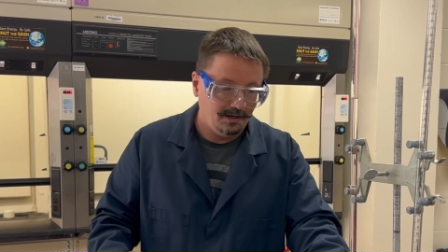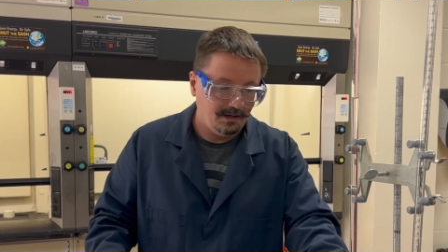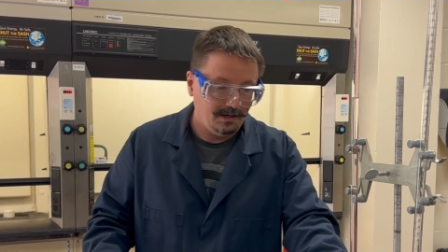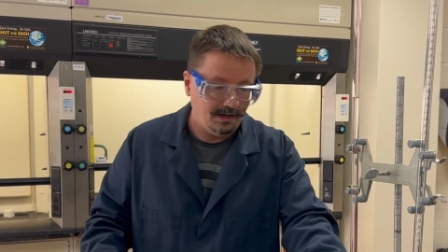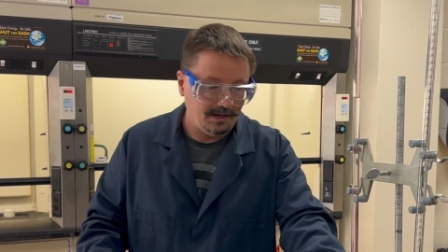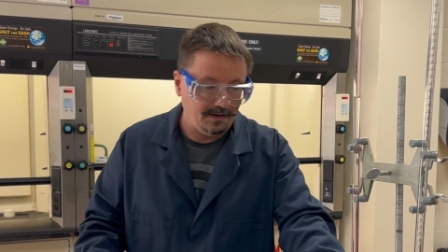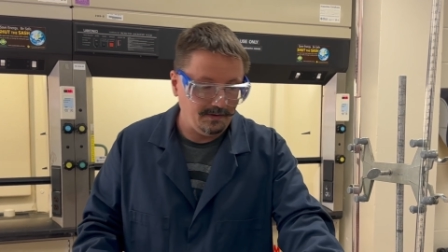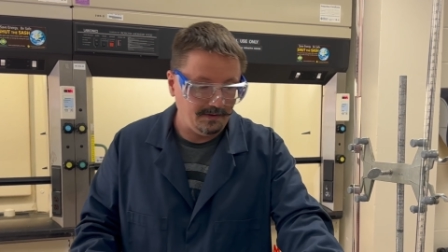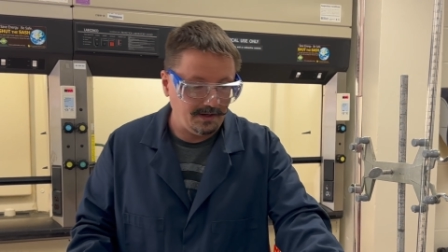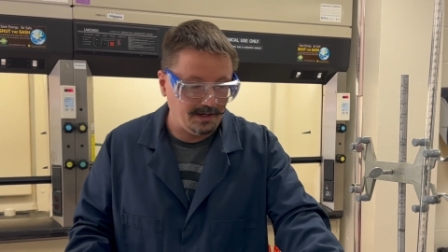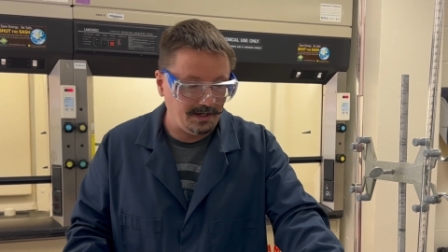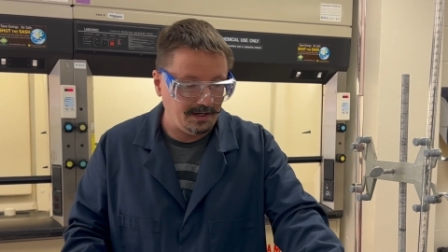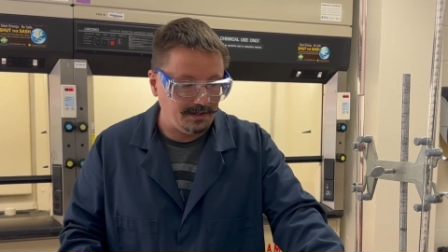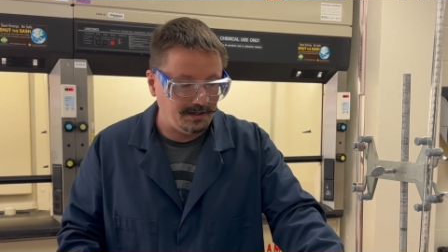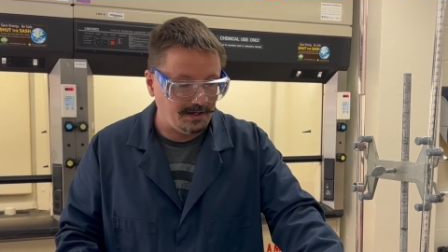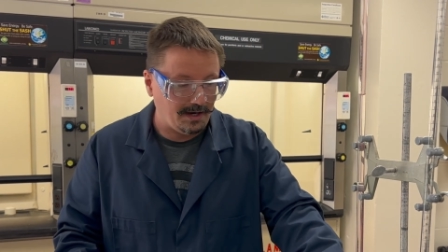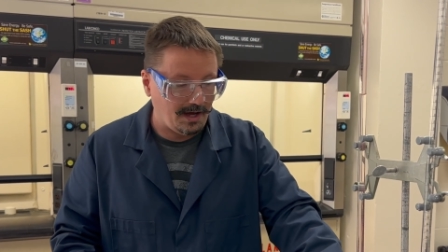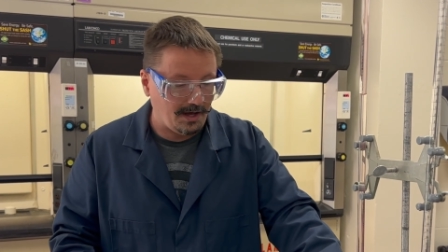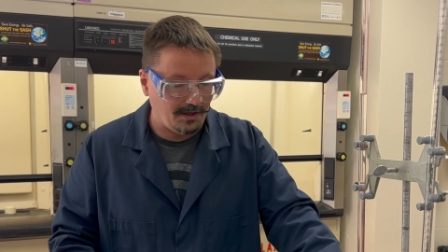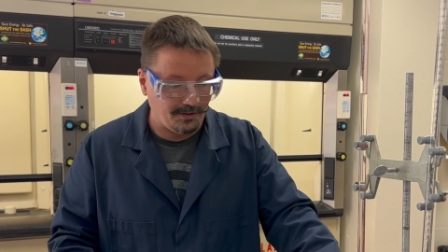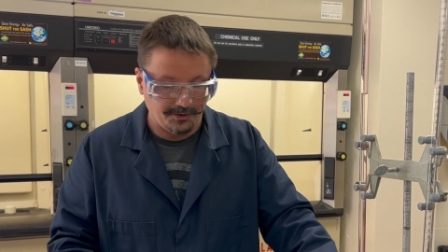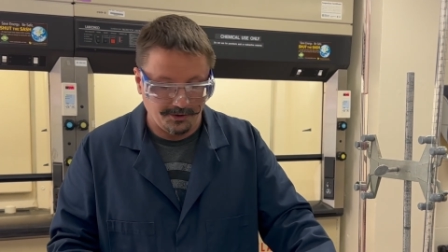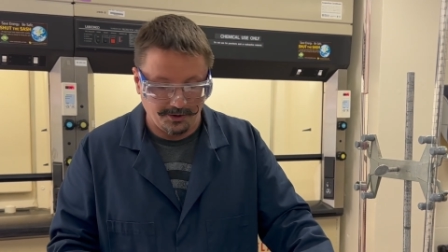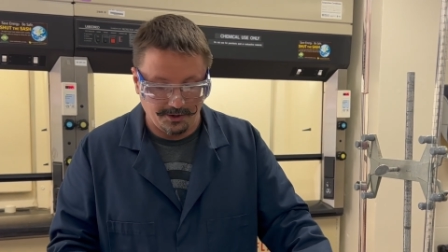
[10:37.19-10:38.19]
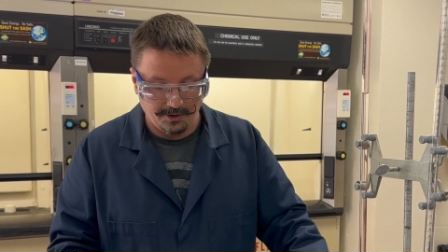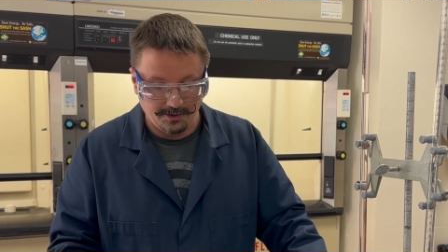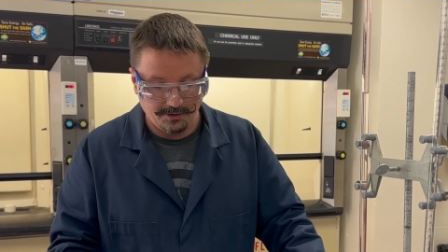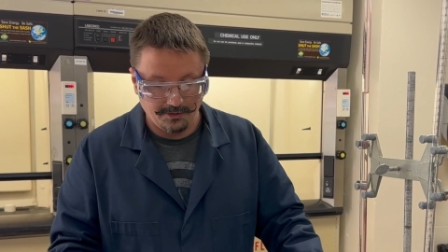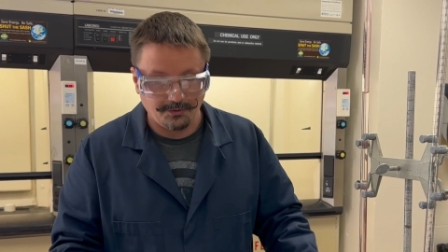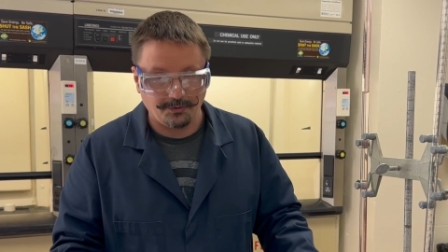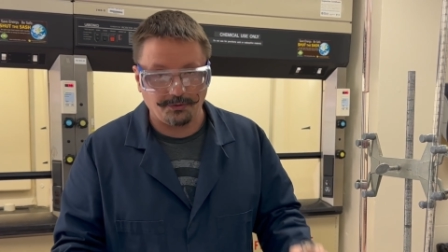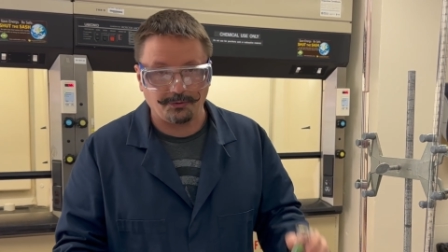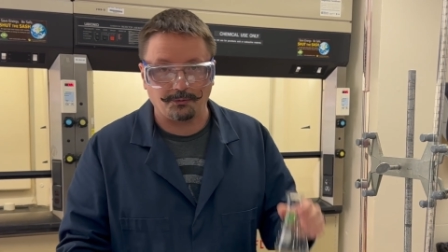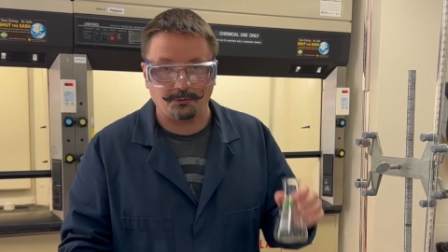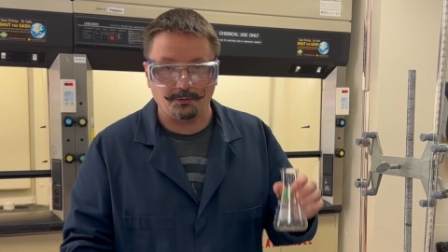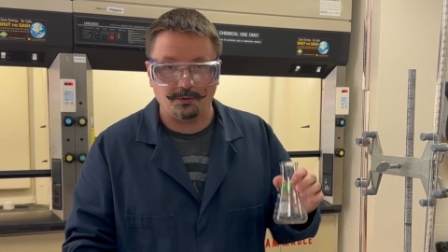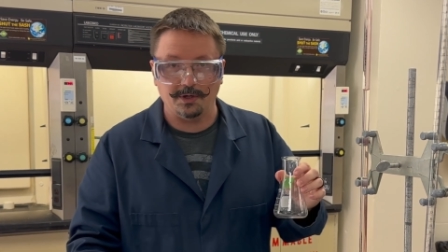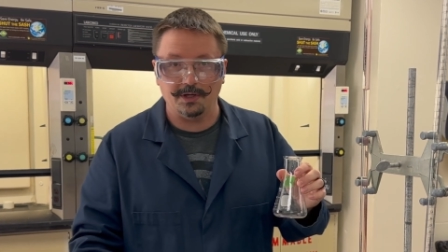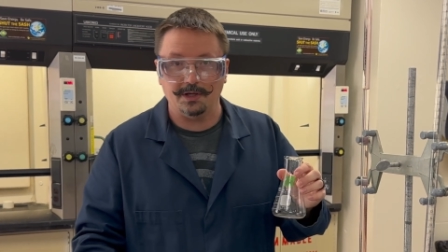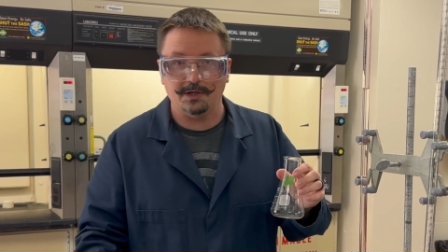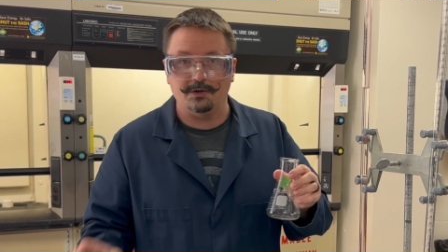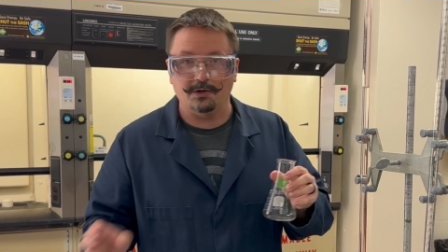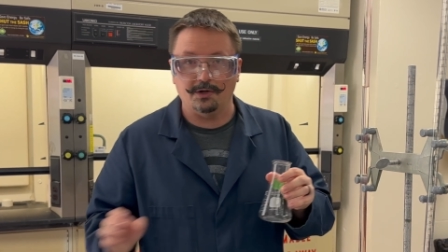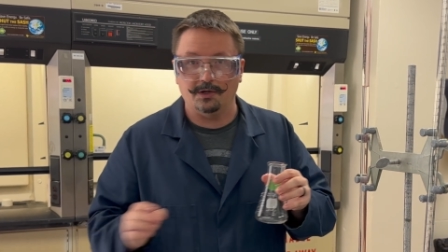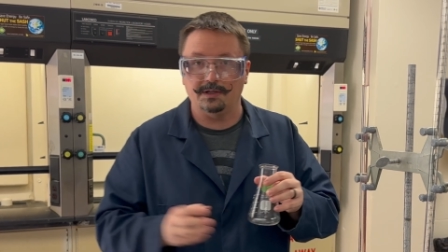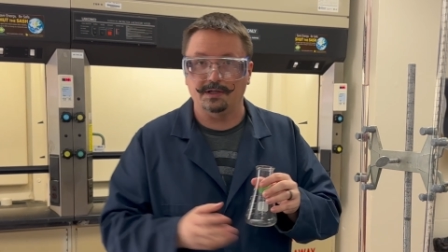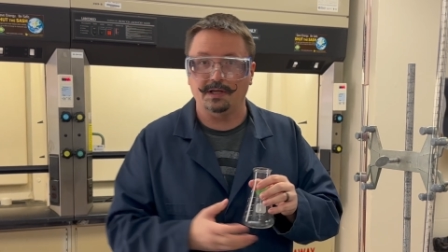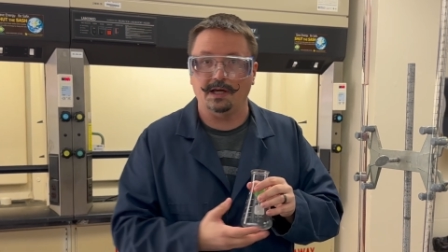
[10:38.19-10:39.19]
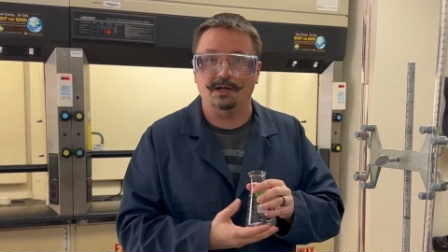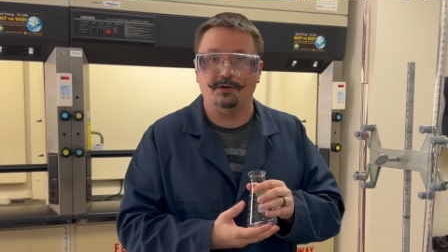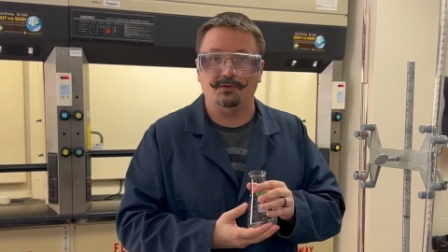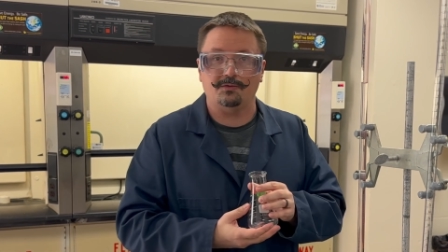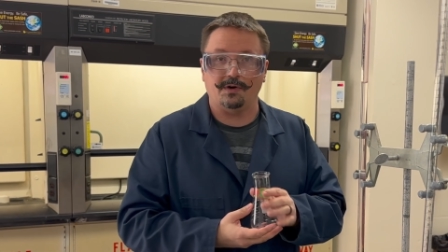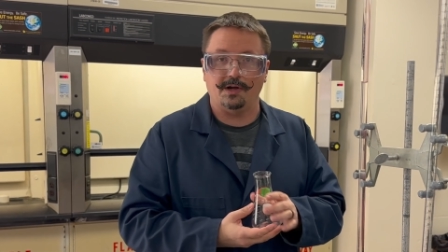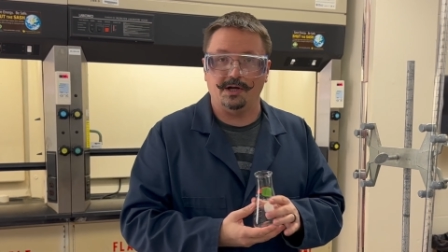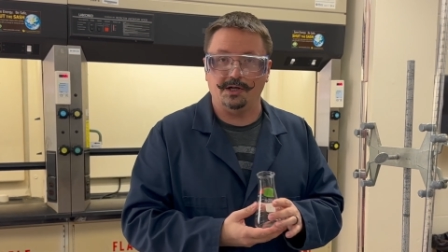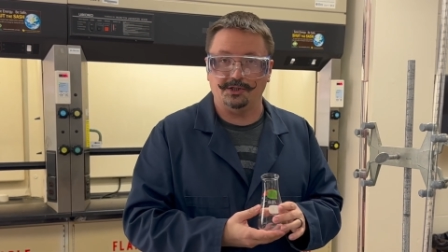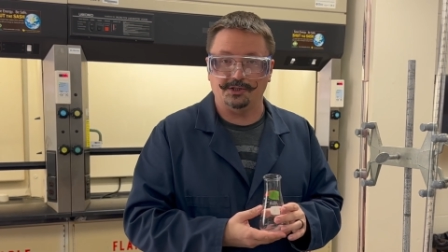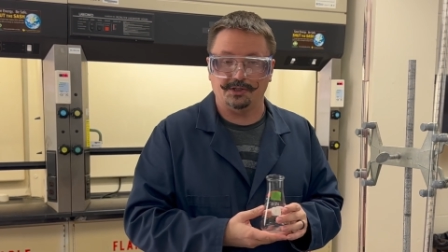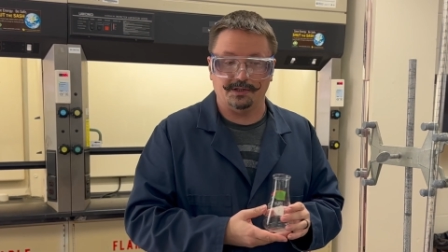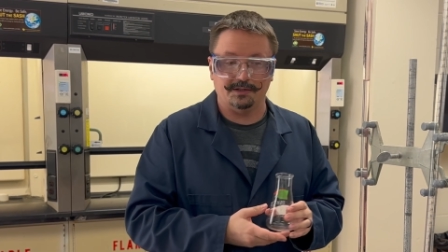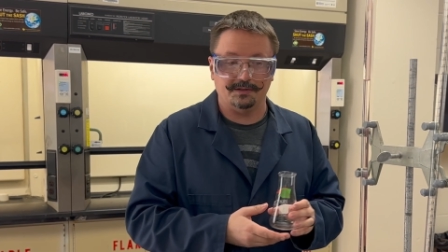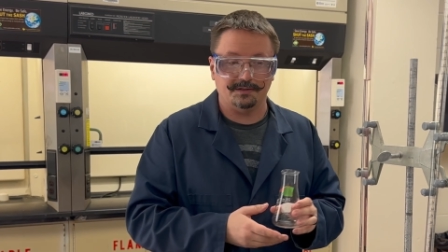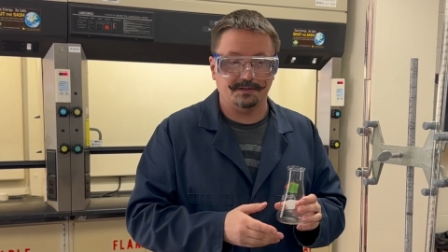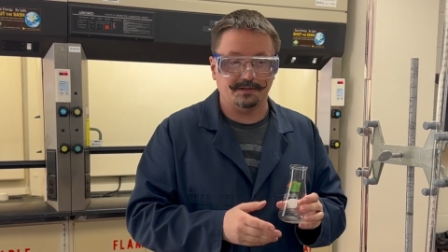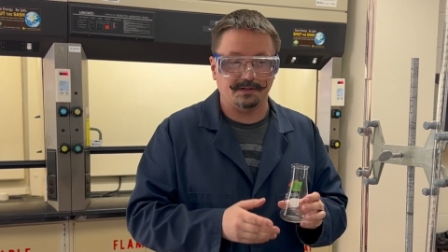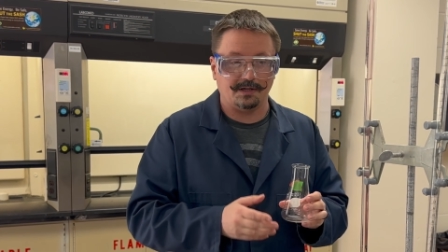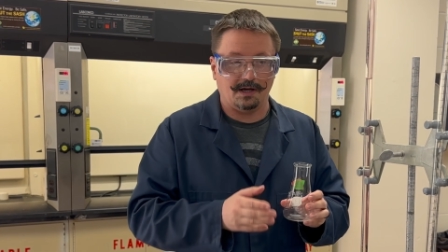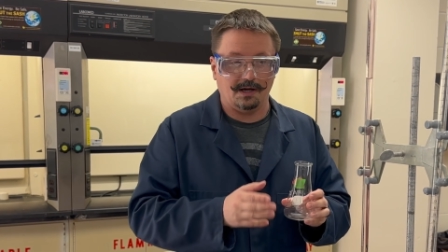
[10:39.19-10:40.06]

and then another three good titrations